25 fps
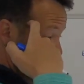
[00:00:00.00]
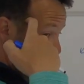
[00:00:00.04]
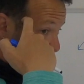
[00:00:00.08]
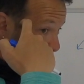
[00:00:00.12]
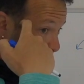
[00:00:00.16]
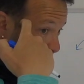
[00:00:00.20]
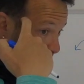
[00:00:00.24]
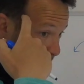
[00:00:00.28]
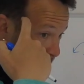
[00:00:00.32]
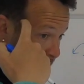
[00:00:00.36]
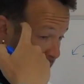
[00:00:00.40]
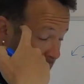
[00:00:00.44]

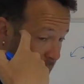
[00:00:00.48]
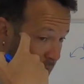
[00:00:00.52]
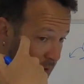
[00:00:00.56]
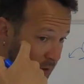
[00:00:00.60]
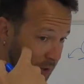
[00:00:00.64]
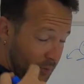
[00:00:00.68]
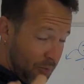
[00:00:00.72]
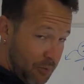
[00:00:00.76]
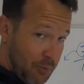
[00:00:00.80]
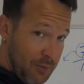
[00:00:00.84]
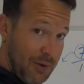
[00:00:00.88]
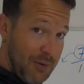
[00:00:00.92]
But if you
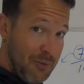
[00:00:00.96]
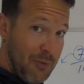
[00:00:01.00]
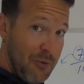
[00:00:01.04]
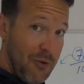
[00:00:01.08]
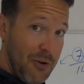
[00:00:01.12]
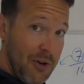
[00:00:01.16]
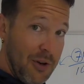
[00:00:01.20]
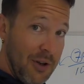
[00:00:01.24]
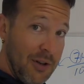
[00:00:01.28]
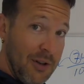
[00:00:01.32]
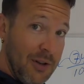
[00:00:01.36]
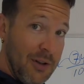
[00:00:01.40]
want to be
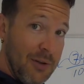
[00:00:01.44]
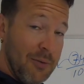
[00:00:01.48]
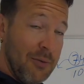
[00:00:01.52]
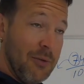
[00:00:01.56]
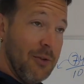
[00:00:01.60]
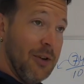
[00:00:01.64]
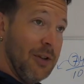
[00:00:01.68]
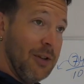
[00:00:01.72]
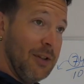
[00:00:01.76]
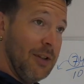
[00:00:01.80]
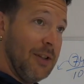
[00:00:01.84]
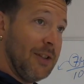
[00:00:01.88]
really,
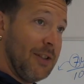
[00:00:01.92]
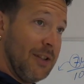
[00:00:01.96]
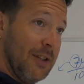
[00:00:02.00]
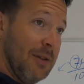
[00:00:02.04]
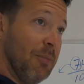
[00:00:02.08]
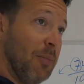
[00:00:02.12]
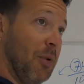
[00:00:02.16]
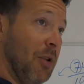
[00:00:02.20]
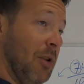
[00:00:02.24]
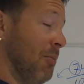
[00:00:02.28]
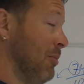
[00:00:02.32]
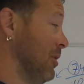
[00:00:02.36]
really
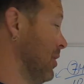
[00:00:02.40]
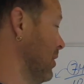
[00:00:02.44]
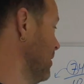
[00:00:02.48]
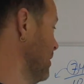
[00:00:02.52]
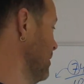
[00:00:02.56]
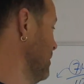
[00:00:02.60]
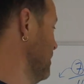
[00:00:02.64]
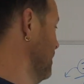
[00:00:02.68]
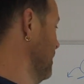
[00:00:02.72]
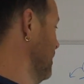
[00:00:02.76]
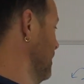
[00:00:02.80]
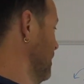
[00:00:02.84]
simple about
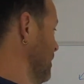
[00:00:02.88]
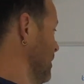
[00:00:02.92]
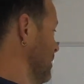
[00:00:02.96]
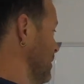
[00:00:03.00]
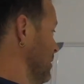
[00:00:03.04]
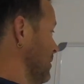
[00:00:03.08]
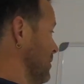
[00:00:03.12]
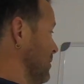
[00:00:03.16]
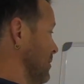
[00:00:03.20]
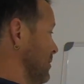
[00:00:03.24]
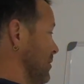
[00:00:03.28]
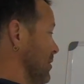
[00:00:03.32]
it,
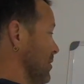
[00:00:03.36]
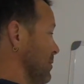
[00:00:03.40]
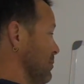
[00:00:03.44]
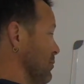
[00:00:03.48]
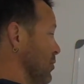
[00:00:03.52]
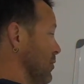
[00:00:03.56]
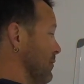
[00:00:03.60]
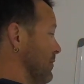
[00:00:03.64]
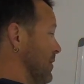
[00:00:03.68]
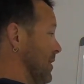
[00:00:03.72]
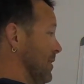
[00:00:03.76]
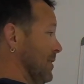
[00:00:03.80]
just
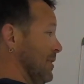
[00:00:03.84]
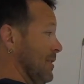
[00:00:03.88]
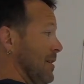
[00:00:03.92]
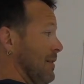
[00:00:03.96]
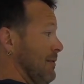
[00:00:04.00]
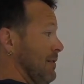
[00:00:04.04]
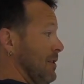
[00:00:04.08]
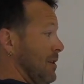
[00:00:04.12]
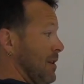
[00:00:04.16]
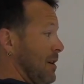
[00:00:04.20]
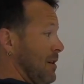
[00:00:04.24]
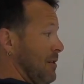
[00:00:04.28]
move that
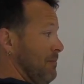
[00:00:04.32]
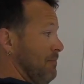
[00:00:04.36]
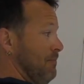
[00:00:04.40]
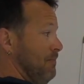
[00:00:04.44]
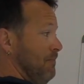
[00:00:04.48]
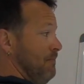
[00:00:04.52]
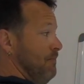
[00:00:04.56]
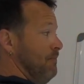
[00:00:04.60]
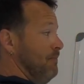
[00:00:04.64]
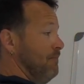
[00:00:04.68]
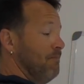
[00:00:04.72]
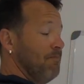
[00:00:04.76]
7 down.
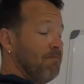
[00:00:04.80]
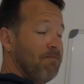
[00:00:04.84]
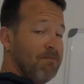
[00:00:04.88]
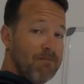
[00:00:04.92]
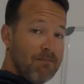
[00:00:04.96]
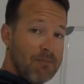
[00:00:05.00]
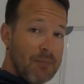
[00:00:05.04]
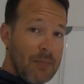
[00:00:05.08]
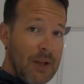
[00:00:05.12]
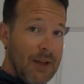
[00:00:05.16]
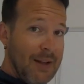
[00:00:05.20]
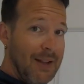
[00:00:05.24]

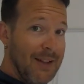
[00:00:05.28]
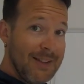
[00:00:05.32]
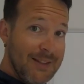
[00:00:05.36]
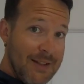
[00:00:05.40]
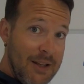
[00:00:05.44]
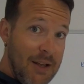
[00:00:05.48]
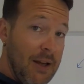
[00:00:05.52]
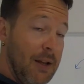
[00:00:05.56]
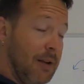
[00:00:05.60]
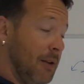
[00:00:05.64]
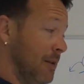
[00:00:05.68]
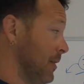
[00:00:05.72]
That's
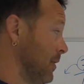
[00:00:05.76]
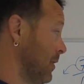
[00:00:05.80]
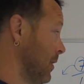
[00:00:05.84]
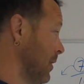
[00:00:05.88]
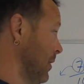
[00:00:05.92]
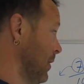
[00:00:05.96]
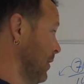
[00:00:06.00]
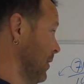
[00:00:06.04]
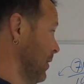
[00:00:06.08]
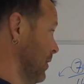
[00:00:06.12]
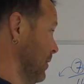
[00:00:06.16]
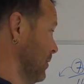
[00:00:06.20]
it.
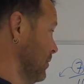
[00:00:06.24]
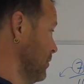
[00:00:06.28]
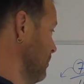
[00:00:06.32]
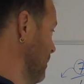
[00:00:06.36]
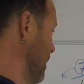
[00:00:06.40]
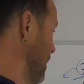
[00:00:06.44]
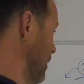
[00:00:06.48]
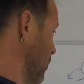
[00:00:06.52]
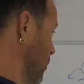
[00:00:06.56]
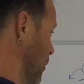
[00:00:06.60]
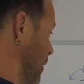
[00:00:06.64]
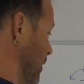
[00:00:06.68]
No
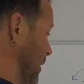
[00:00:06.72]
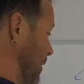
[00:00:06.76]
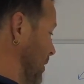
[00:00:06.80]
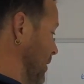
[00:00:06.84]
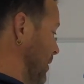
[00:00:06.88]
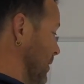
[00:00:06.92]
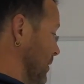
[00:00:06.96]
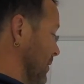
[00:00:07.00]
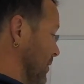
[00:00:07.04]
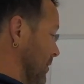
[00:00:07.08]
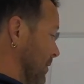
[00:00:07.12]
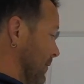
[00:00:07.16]
matter what it
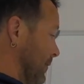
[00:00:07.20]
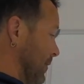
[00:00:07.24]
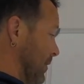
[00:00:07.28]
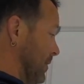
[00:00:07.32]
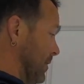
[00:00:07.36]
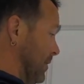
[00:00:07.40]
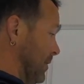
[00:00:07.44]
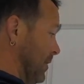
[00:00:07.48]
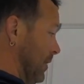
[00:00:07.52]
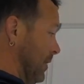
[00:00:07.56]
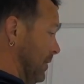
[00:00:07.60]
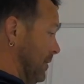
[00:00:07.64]
is. If
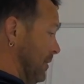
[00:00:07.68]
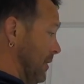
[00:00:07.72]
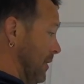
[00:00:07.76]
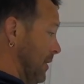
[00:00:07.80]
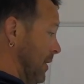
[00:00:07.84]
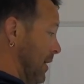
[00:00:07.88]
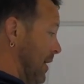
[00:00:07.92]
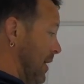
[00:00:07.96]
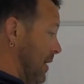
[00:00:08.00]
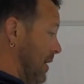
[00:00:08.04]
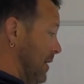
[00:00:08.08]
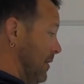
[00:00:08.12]
it's
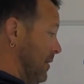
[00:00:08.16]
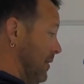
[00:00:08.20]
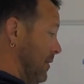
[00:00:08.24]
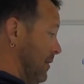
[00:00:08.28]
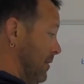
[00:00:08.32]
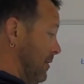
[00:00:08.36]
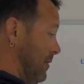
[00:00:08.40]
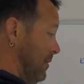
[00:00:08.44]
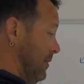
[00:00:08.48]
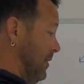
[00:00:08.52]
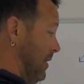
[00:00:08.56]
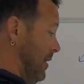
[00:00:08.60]

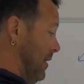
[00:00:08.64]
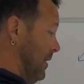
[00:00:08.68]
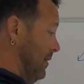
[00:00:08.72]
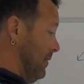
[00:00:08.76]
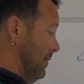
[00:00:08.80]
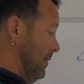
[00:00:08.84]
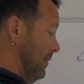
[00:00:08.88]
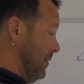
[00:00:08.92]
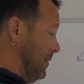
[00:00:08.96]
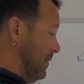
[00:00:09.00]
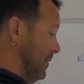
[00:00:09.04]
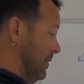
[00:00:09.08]

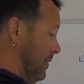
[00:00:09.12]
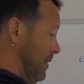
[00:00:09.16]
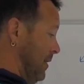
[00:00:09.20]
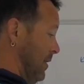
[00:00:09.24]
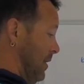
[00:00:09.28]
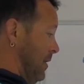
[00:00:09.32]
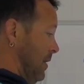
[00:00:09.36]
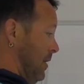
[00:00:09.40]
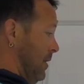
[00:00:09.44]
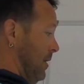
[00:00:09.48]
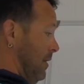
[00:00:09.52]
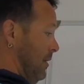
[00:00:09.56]
68/10,
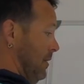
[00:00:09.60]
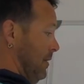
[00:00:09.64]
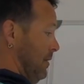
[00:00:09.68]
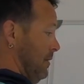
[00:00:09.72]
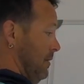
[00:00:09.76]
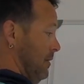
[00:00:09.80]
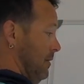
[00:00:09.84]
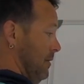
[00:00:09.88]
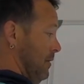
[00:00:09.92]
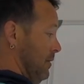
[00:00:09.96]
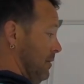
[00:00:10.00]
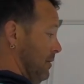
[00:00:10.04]

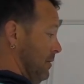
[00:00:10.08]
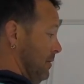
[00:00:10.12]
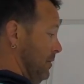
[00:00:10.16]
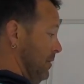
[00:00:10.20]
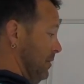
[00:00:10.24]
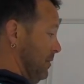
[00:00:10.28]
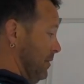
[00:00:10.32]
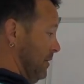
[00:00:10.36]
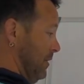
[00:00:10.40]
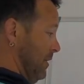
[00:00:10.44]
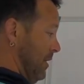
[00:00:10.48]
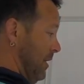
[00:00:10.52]

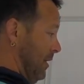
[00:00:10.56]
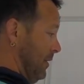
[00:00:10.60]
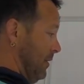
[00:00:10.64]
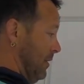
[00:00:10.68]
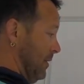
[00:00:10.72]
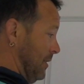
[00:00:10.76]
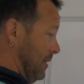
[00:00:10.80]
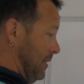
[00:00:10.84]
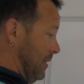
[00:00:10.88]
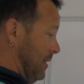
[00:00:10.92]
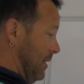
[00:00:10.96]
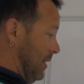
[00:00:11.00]
just take the
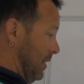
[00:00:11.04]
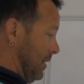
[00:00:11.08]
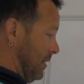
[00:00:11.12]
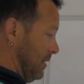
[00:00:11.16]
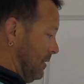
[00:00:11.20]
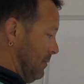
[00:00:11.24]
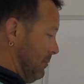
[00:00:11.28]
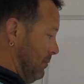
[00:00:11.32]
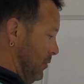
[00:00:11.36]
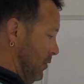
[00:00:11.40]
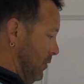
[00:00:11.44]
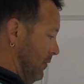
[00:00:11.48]
6
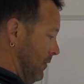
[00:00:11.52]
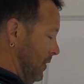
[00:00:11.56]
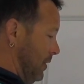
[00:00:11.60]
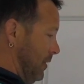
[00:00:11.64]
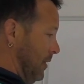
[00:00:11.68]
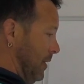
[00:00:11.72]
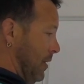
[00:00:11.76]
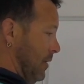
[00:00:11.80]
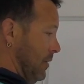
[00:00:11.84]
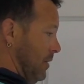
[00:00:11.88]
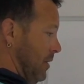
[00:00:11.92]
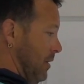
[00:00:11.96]
and move it
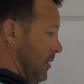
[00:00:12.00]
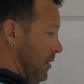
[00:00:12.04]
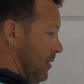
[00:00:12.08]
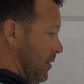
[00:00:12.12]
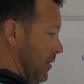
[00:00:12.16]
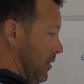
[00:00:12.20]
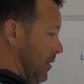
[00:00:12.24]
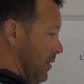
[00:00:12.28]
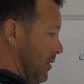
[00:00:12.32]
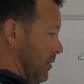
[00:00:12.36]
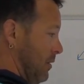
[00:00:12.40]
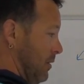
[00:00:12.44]
down
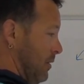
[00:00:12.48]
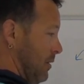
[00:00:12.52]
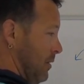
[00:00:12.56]
here,